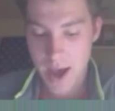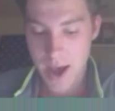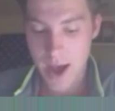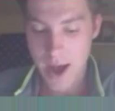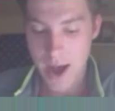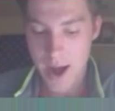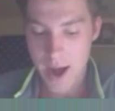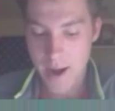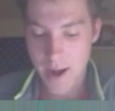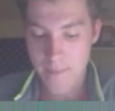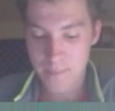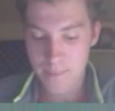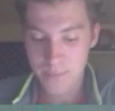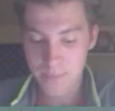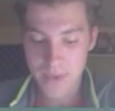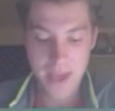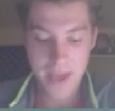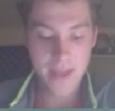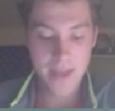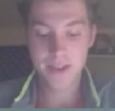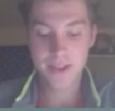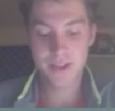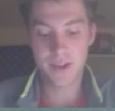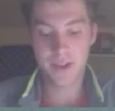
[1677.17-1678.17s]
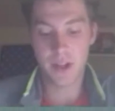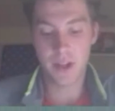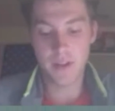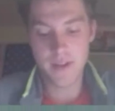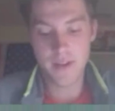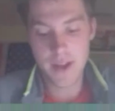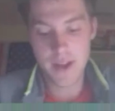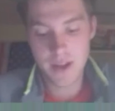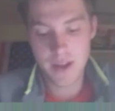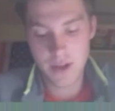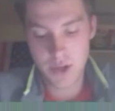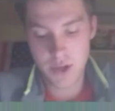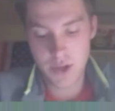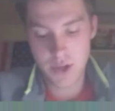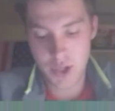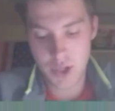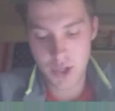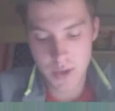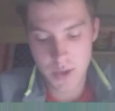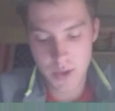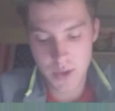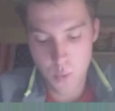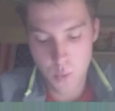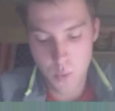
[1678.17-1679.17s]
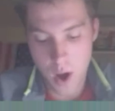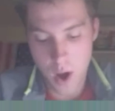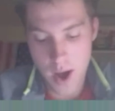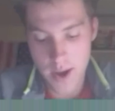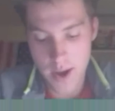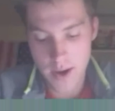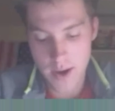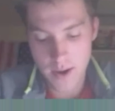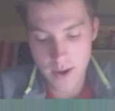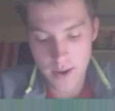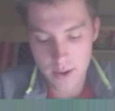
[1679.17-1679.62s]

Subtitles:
And then Sullivan, she made